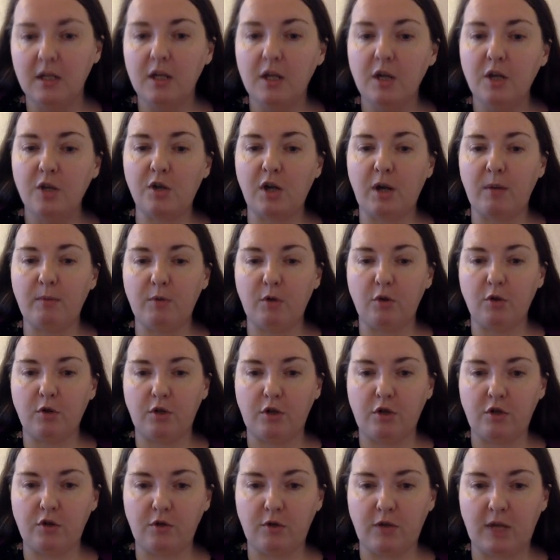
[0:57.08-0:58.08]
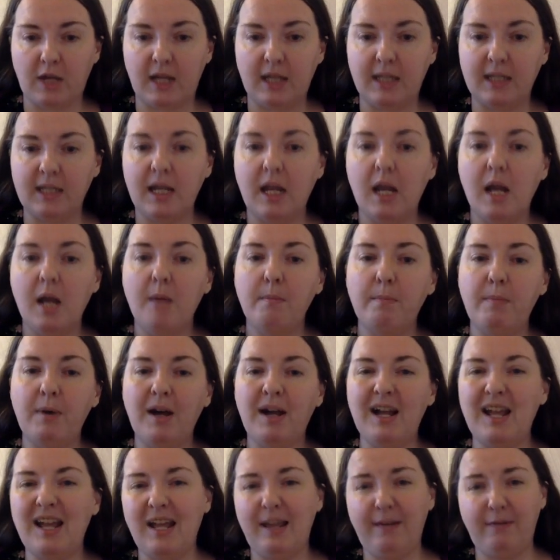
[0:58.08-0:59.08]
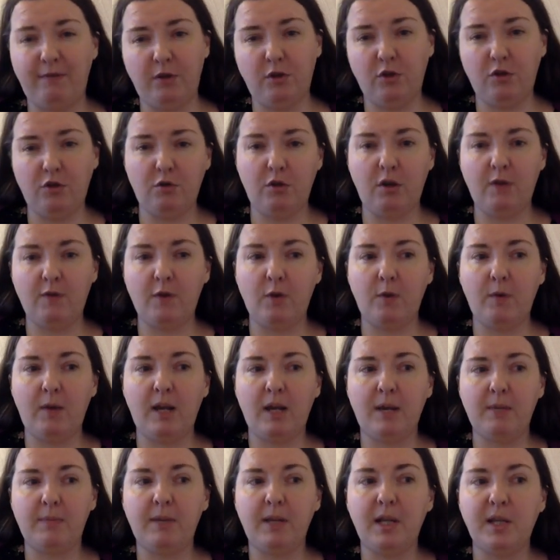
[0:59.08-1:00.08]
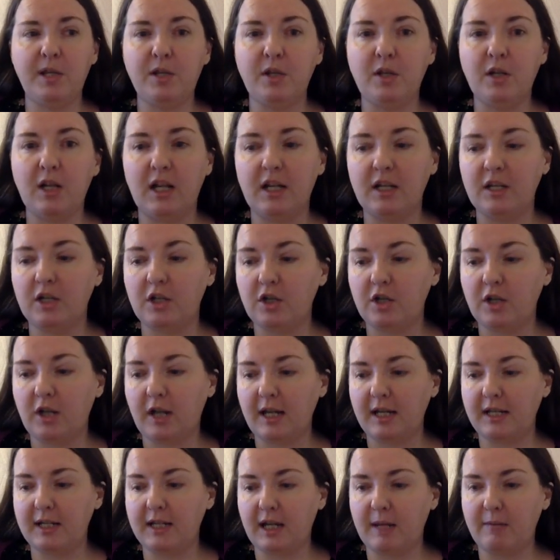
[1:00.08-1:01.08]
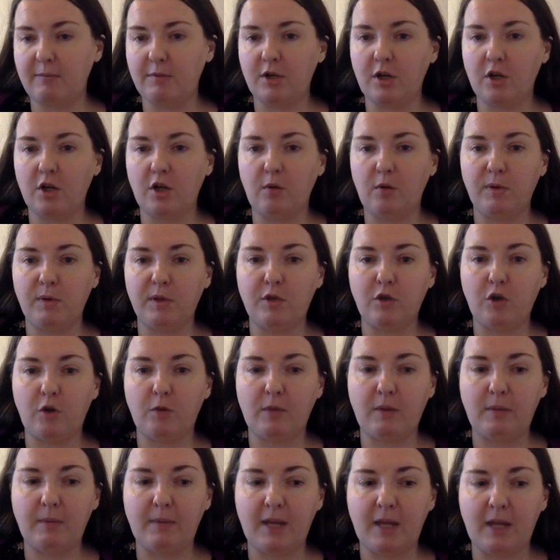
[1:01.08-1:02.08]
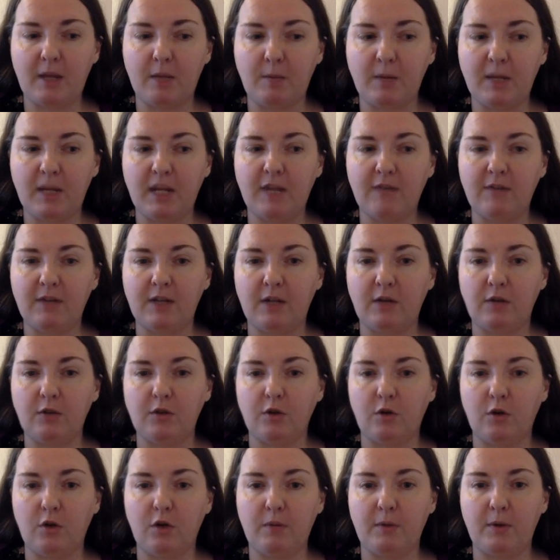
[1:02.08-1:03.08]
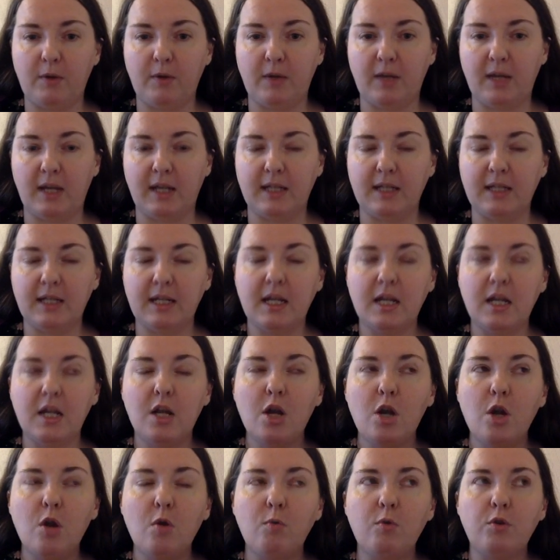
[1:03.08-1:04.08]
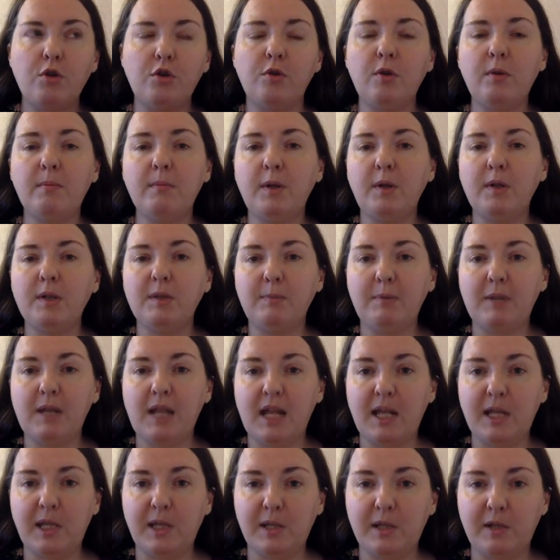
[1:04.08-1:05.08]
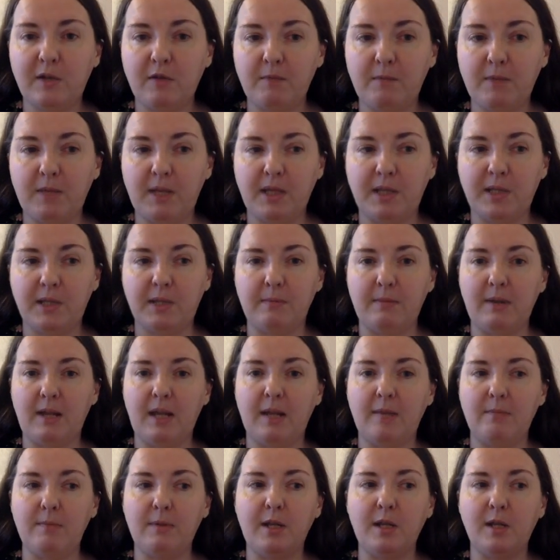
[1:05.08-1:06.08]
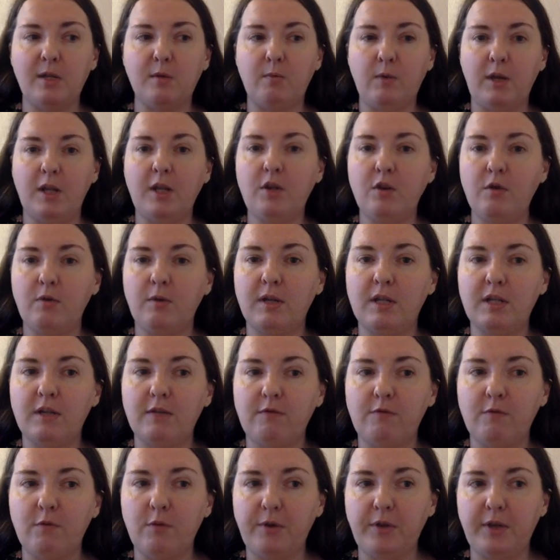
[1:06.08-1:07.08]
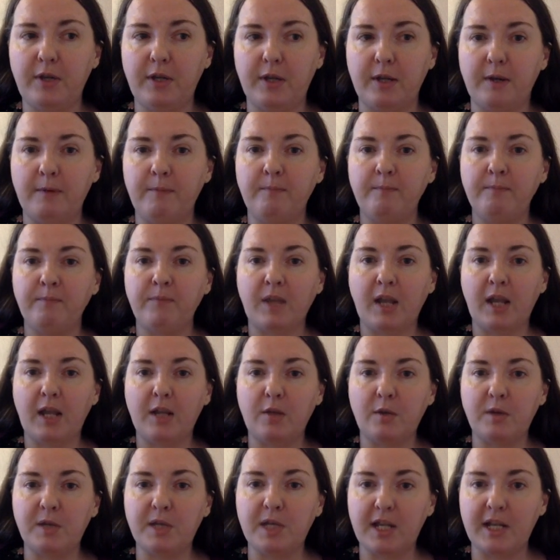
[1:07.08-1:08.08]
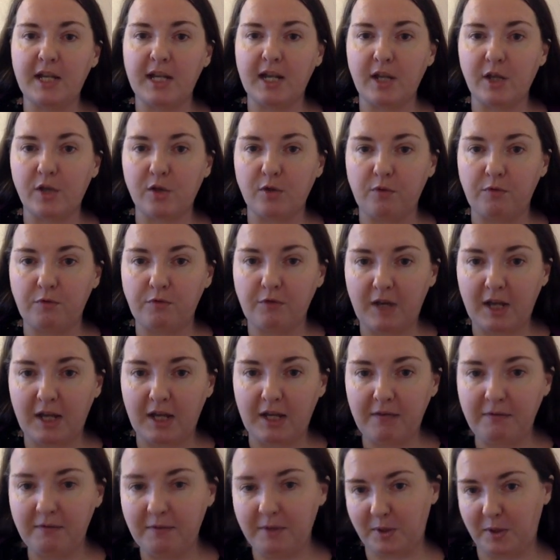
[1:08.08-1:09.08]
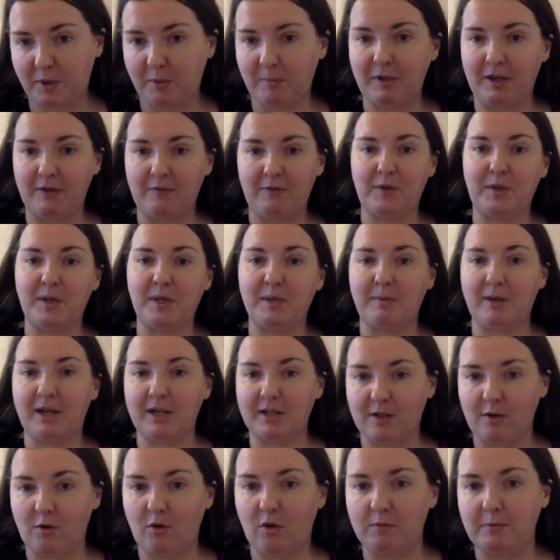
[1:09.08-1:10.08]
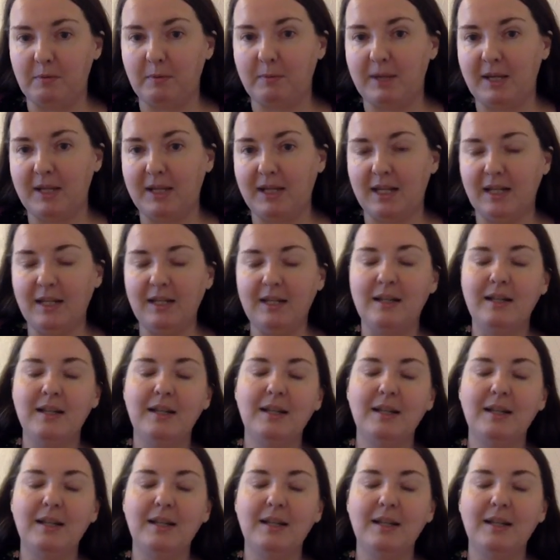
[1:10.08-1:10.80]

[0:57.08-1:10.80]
So I'm not going to do that. But if you do have a quiet place or you'd like to try it timed, you can drop me a bell and we can have a little talk about that. We're doing multiple essays in Of Mice and Men because when you go into fourth year and you sit National 5, assuming everything's back to normal by then,